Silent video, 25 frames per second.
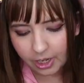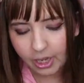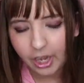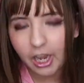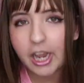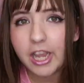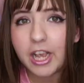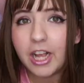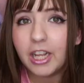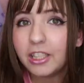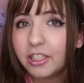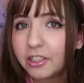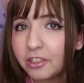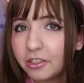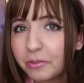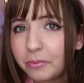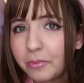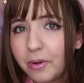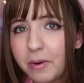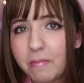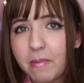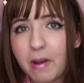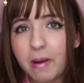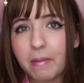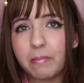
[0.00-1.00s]
I also
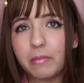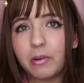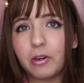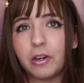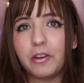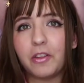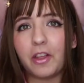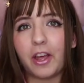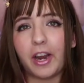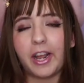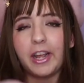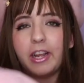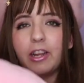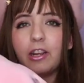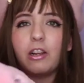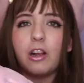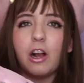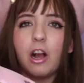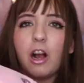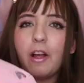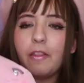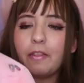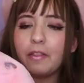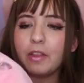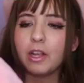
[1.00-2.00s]
remember that I
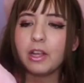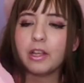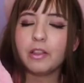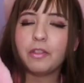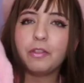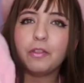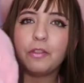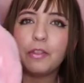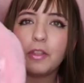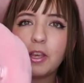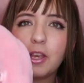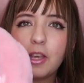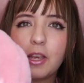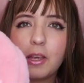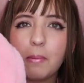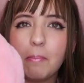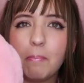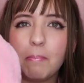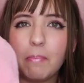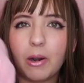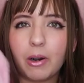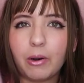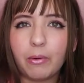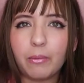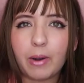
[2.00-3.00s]
got the
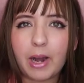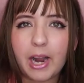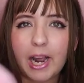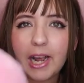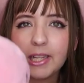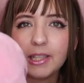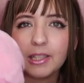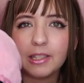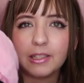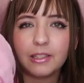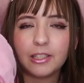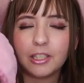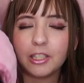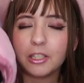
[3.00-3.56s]
beret.